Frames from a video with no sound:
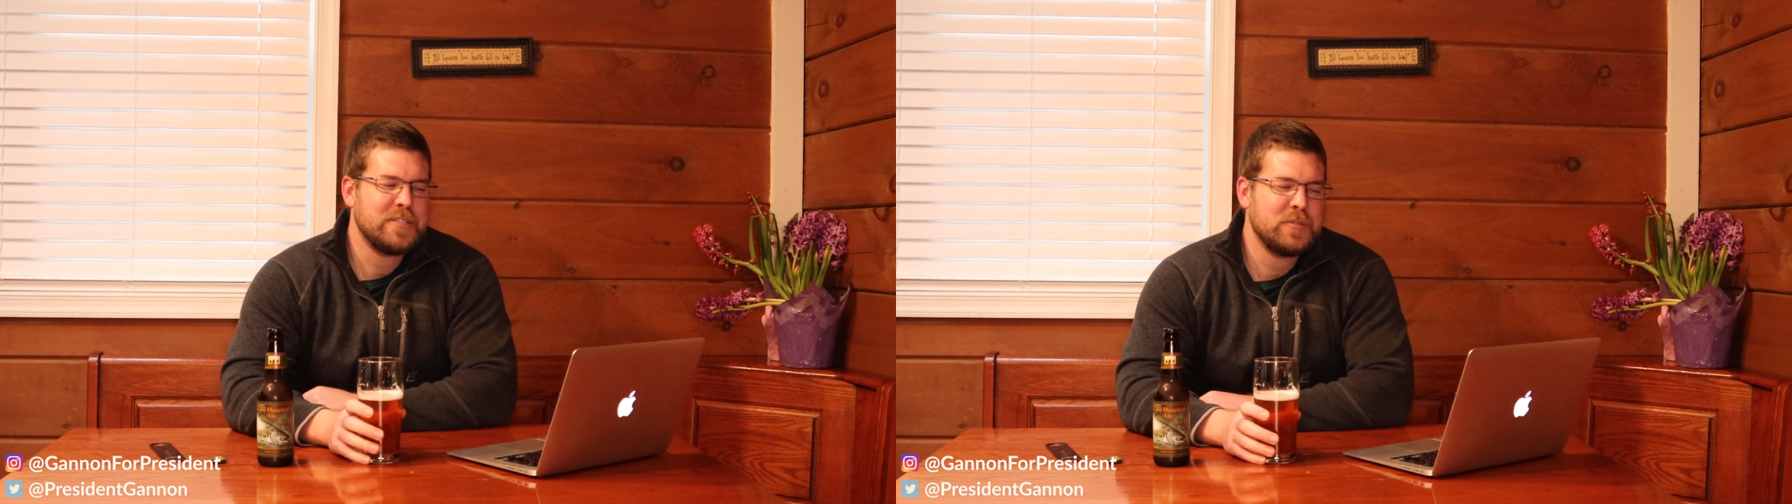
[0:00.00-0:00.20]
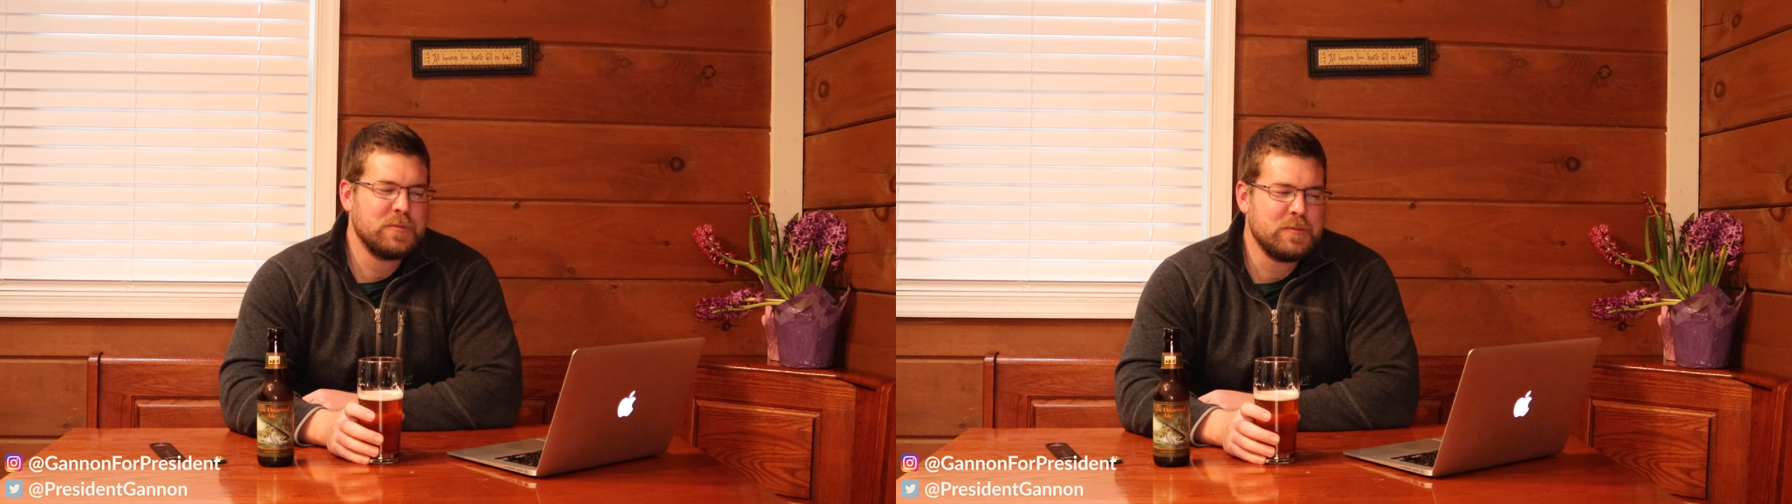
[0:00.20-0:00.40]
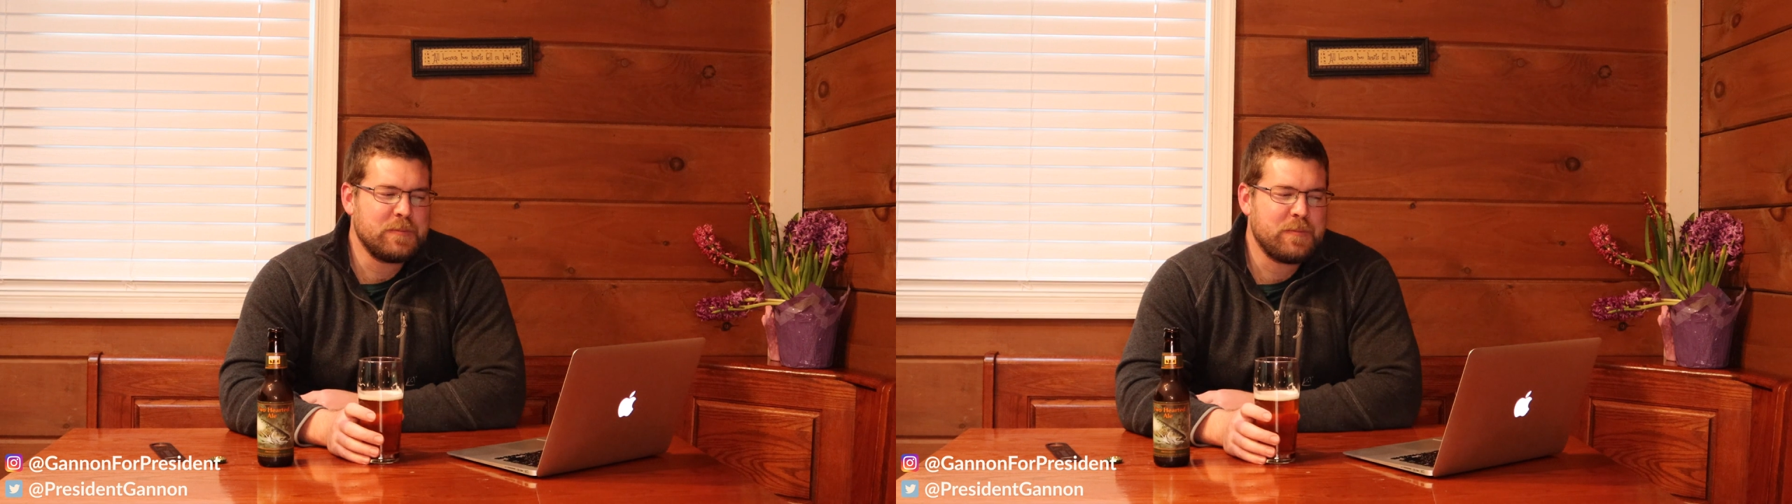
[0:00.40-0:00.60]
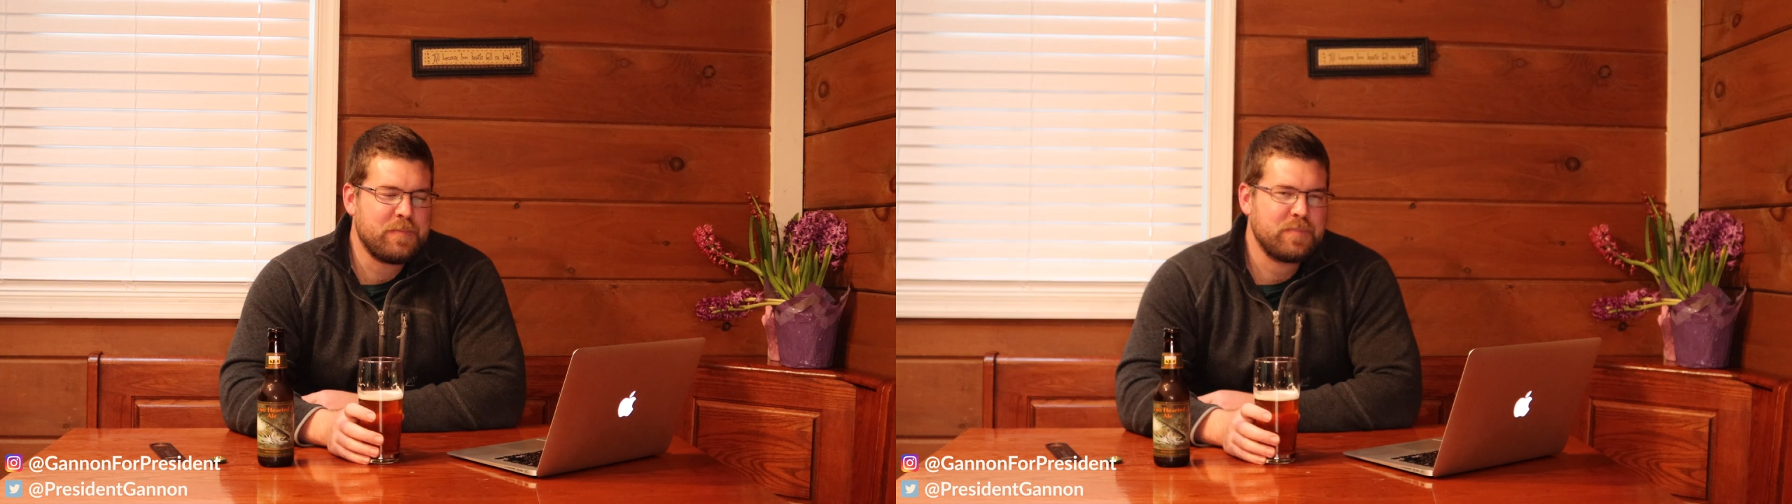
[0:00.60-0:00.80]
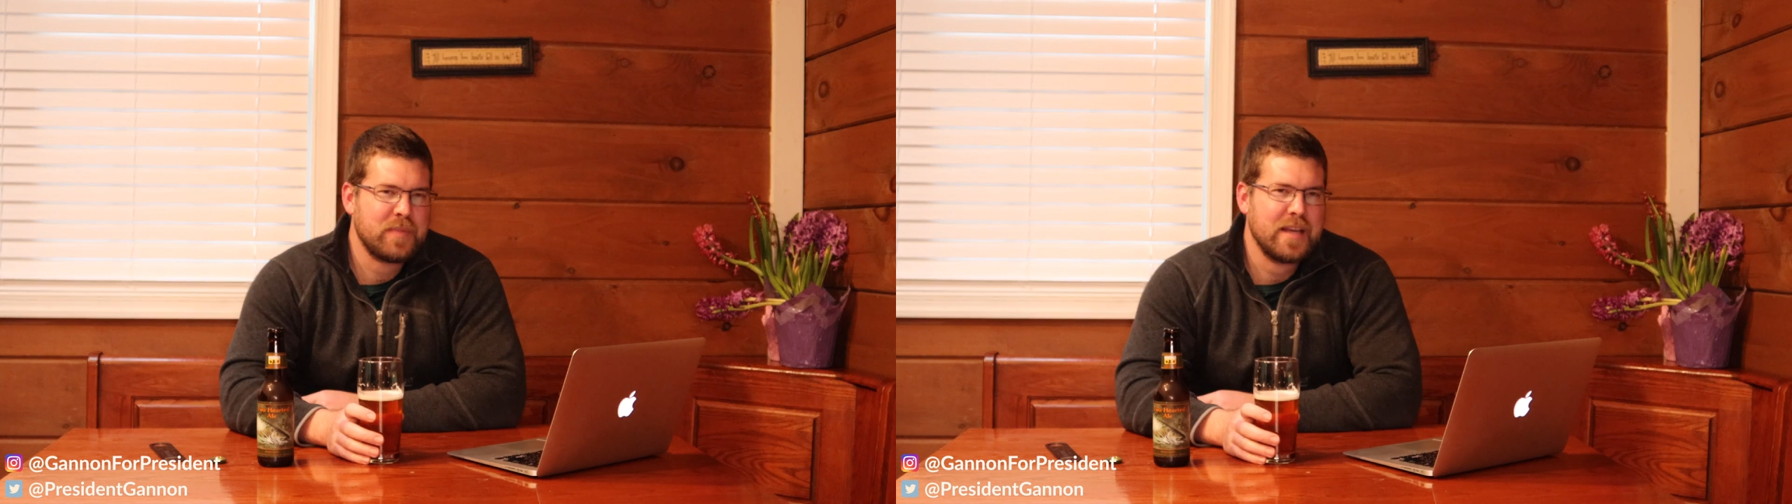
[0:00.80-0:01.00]
to
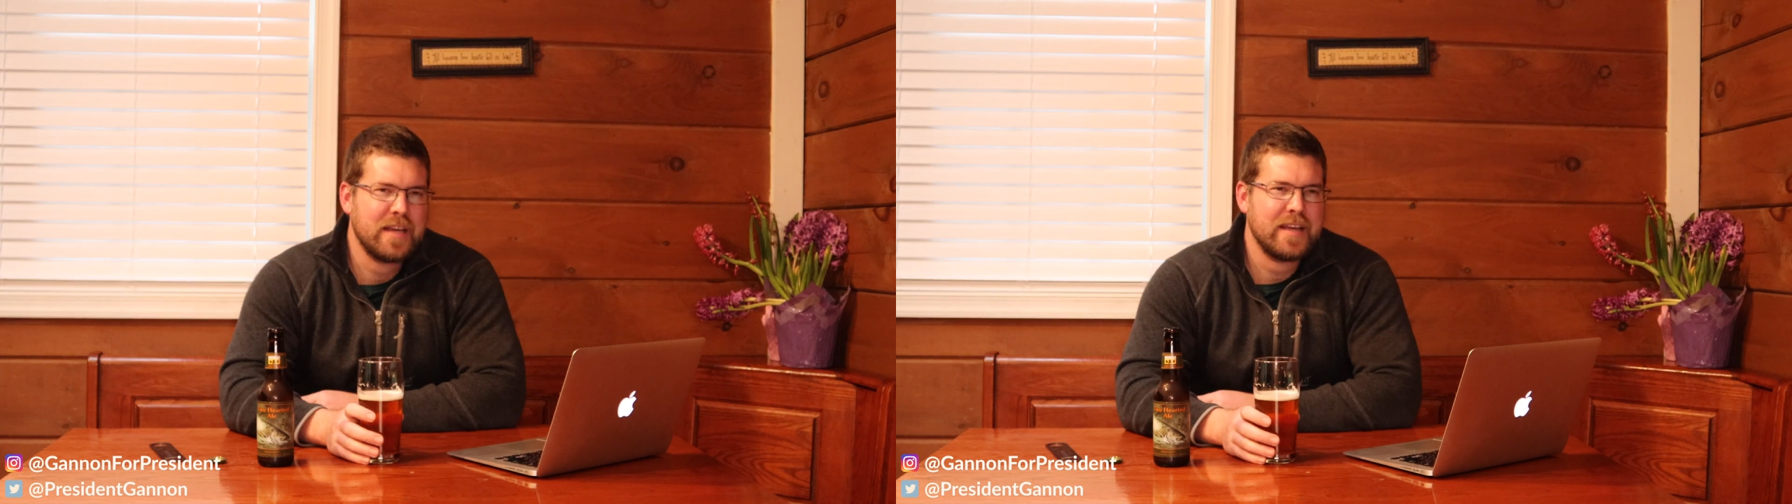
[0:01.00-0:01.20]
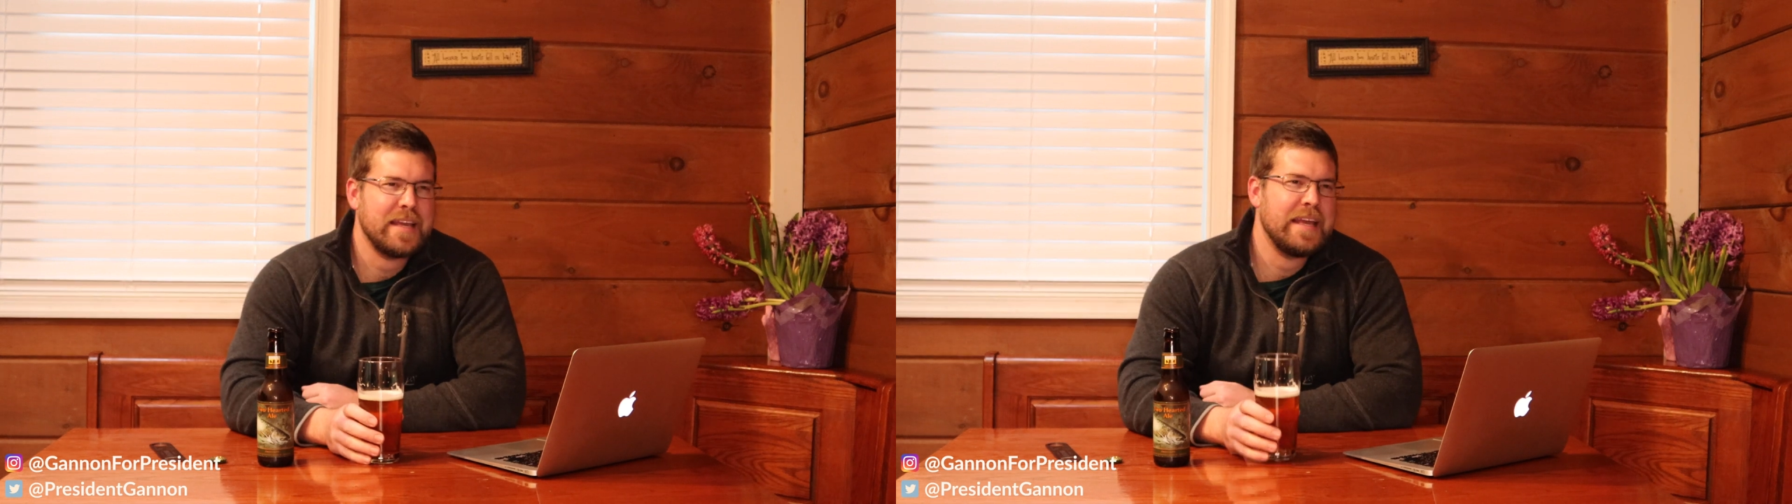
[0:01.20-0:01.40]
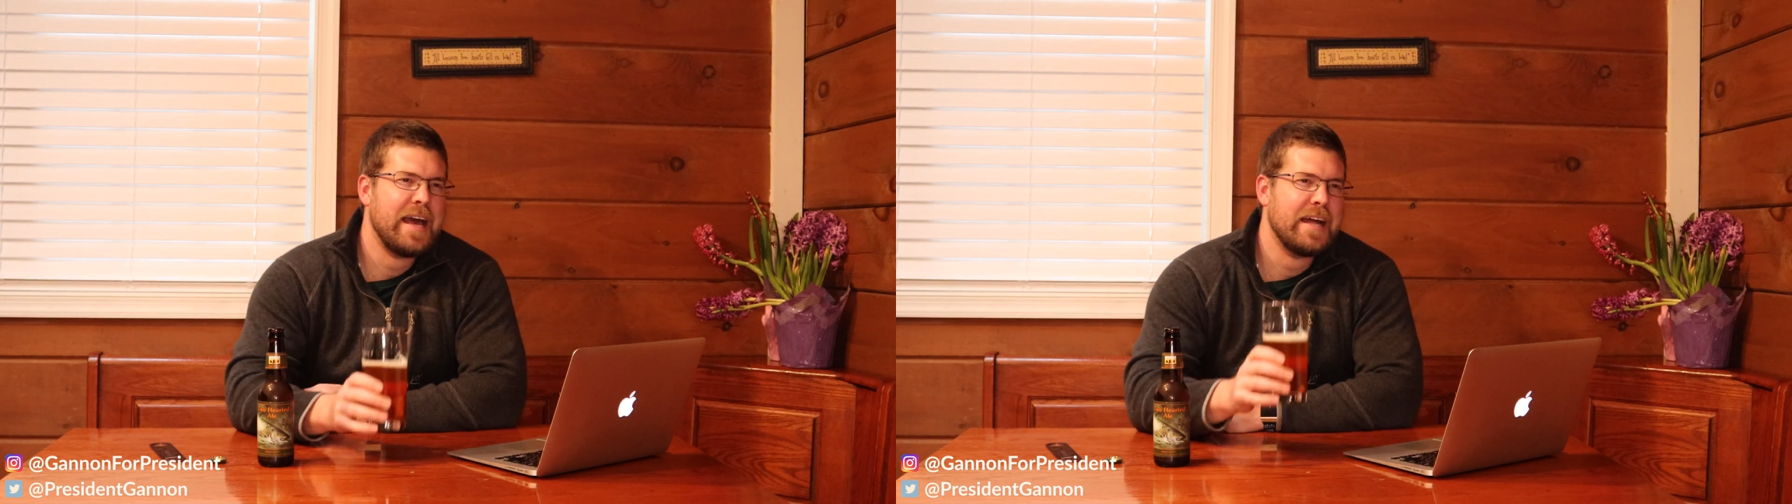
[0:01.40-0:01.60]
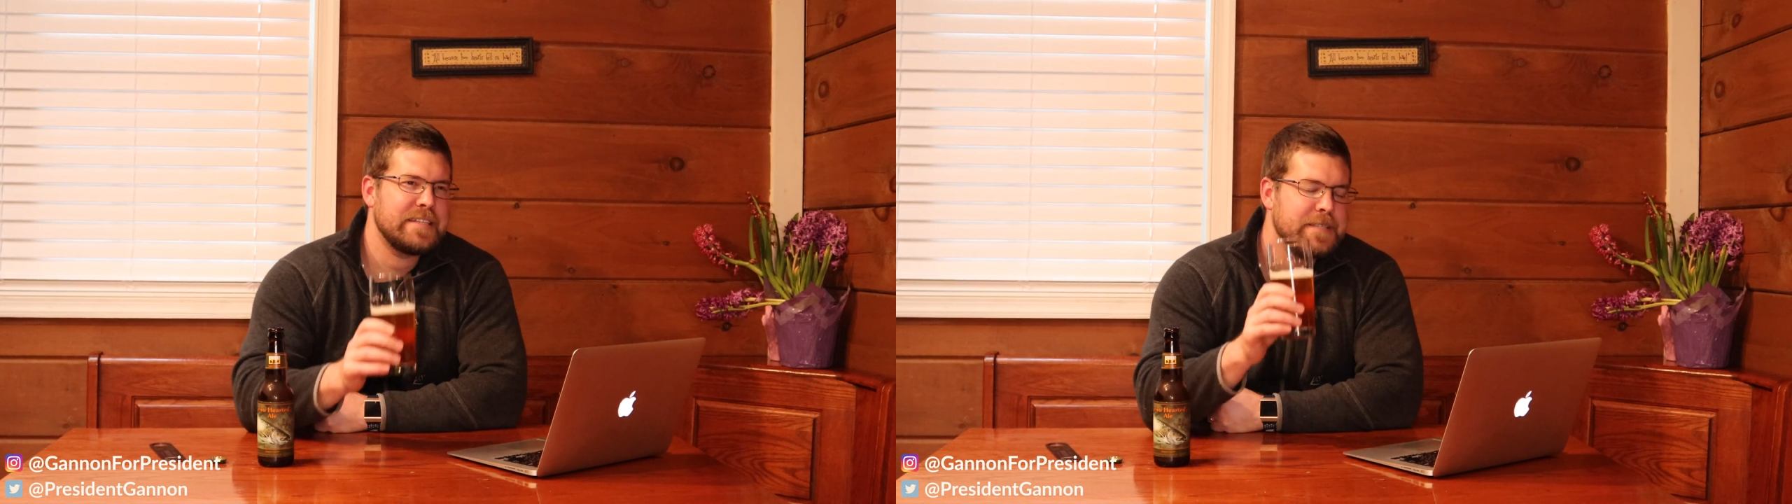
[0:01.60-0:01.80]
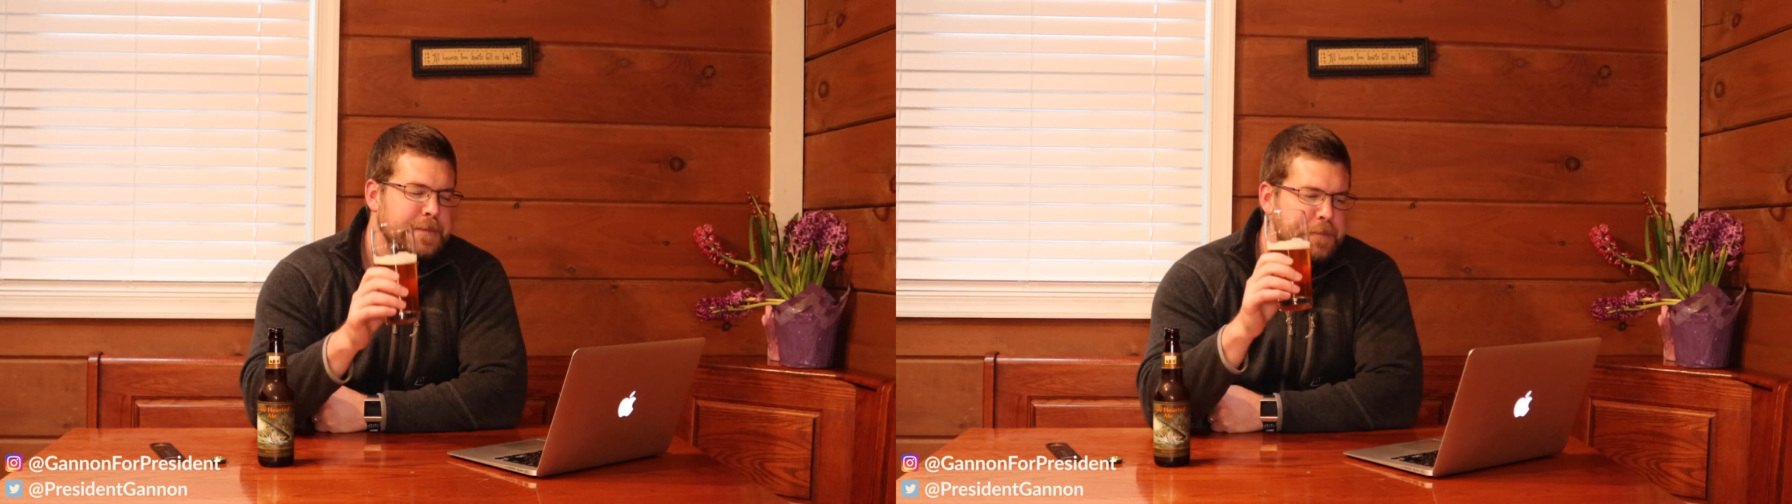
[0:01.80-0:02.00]
get.